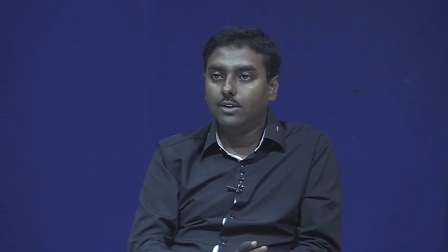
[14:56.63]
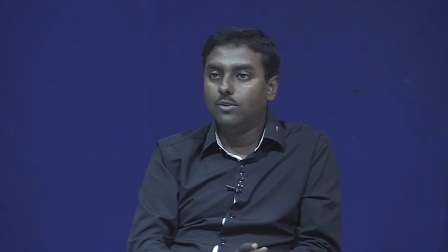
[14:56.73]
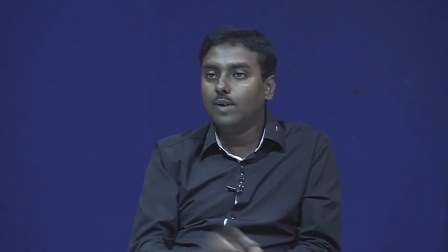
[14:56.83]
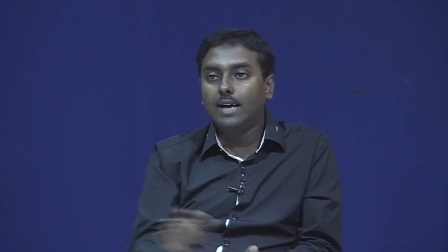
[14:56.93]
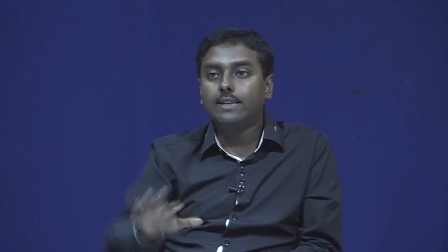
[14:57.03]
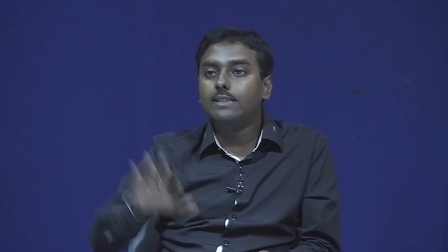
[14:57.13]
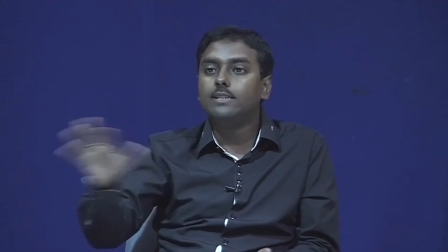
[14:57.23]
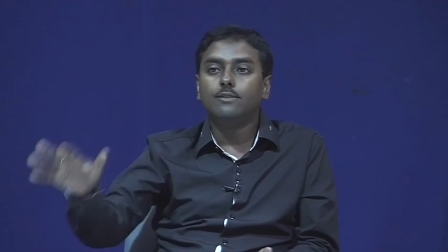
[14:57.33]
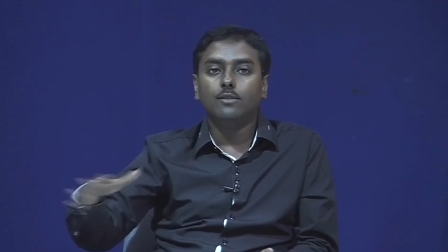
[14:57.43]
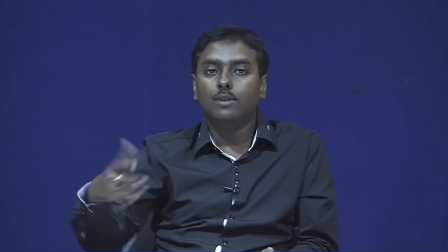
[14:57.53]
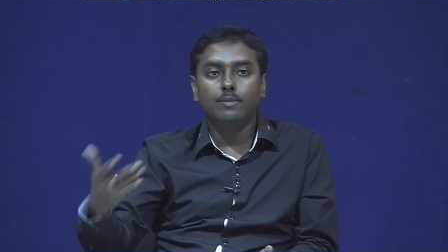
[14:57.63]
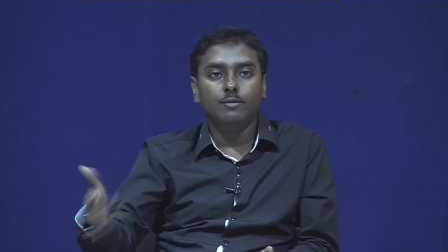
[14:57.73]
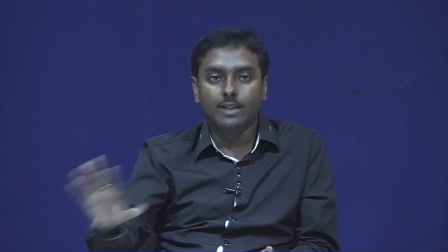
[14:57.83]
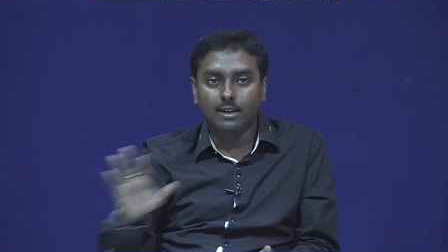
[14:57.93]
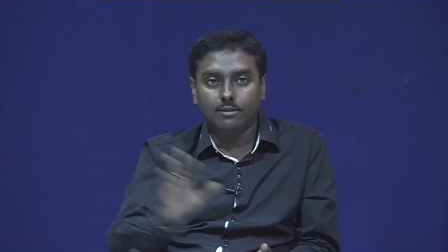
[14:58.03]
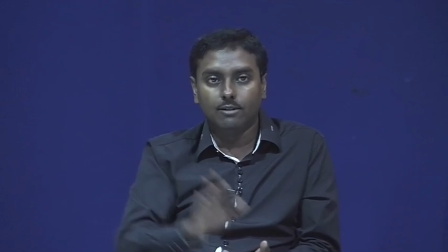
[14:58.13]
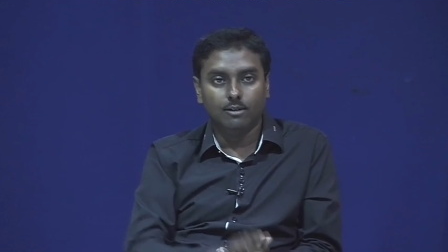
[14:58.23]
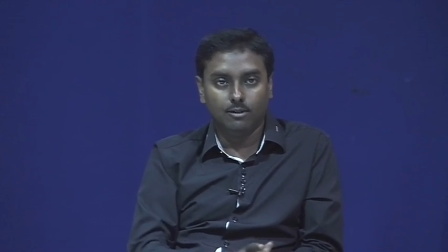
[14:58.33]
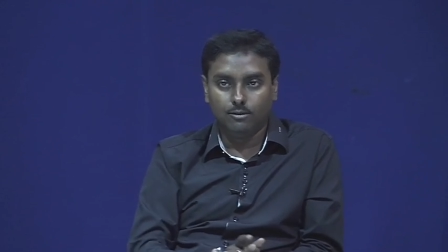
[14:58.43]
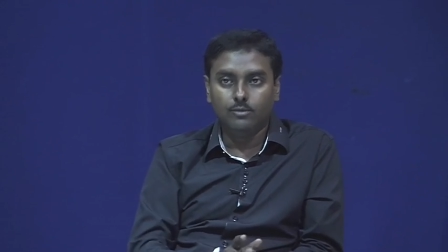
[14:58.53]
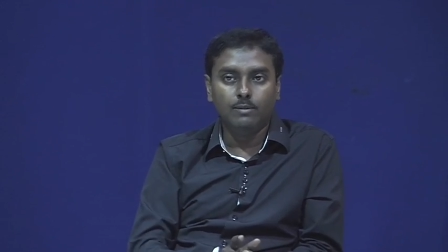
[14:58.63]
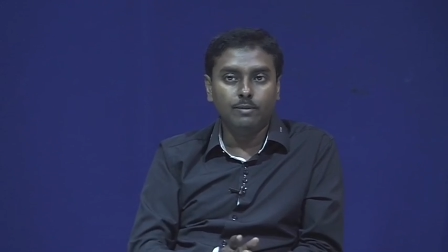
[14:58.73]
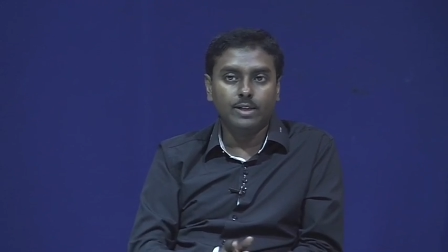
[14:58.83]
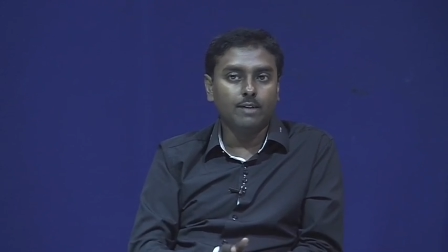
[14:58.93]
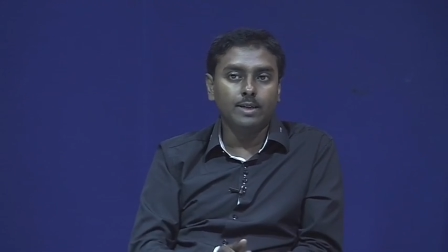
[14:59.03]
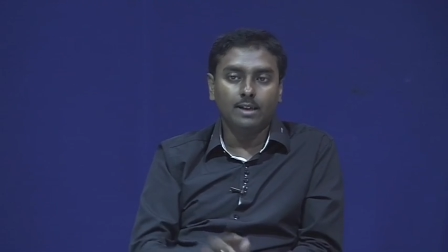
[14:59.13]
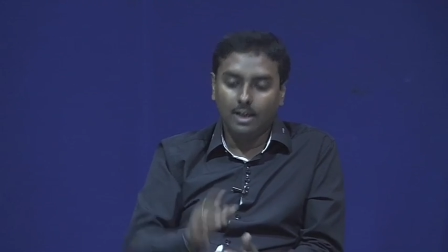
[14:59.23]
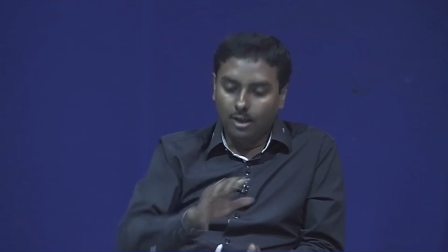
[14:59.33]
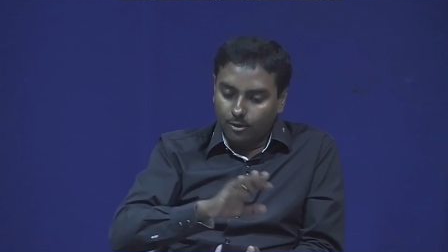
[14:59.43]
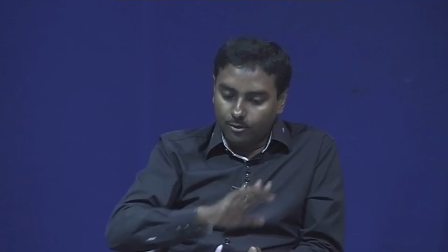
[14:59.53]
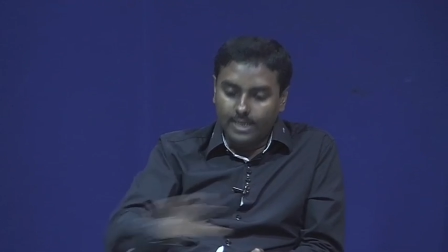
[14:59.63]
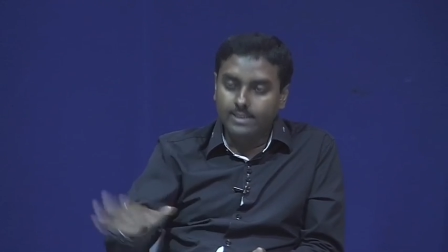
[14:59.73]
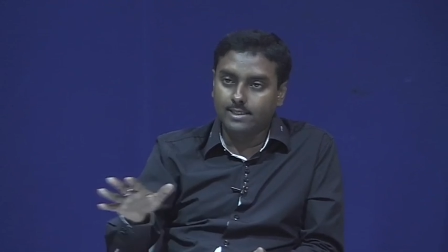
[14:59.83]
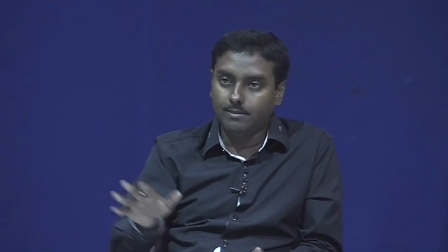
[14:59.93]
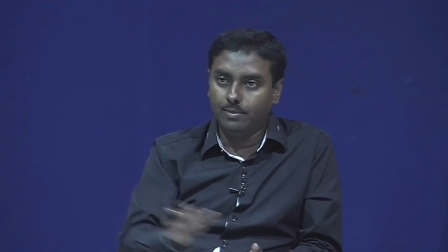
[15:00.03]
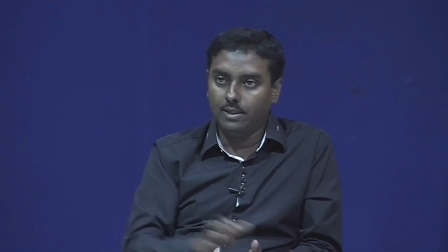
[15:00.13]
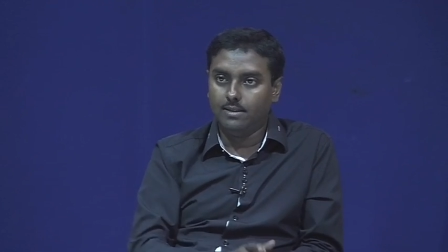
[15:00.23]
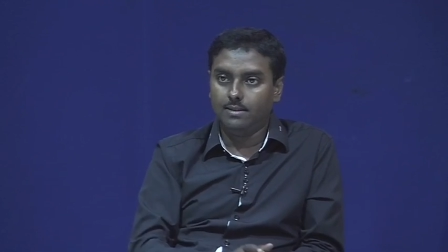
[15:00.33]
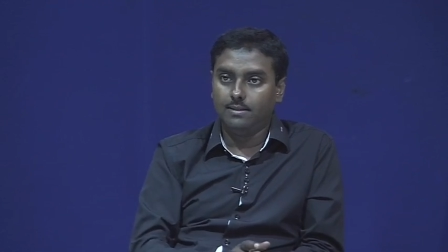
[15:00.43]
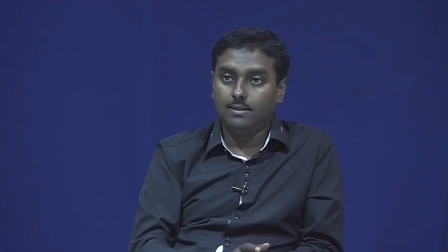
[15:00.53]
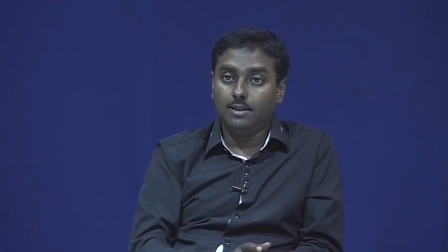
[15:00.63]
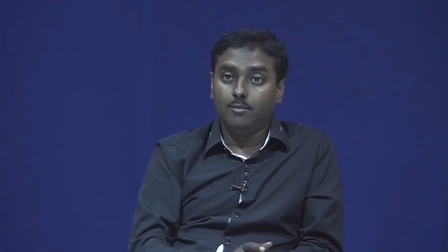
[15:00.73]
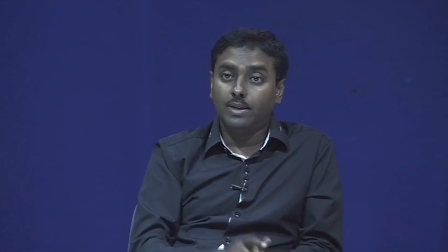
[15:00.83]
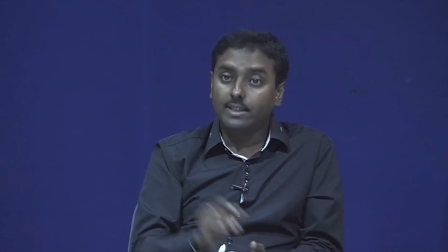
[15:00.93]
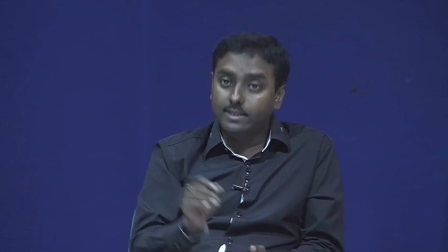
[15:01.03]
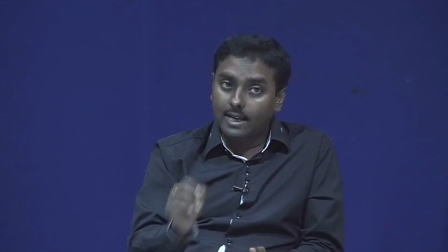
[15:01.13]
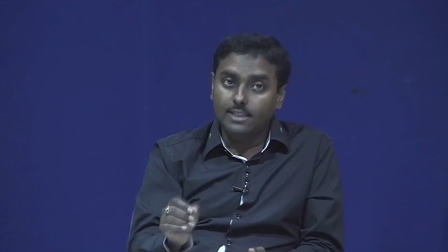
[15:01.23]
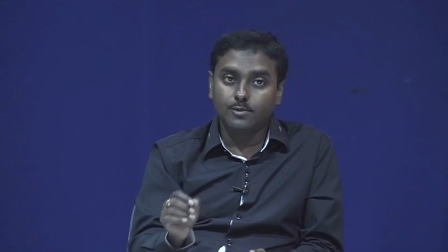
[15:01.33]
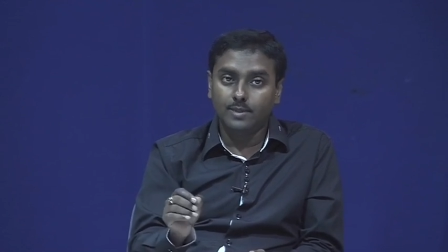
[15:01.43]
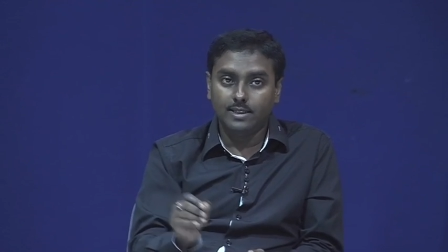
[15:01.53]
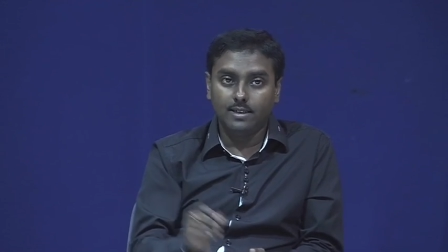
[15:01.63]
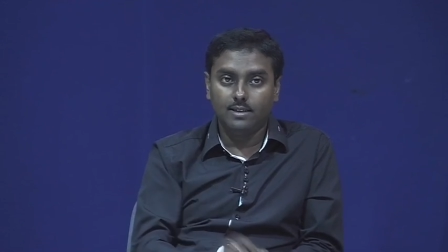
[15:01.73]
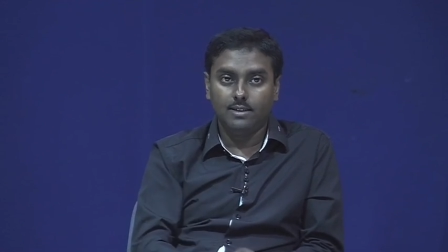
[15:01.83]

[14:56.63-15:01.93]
where the receiver will be, uh, will be becoming very simple but the transmitter